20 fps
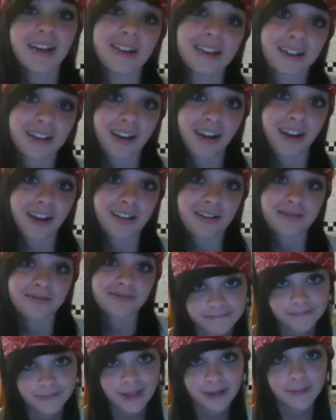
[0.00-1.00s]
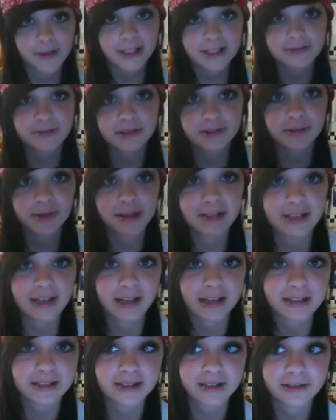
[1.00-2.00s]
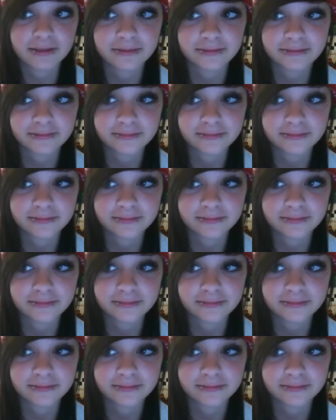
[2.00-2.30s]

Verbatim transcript: And yeah, it makes noises when I text too.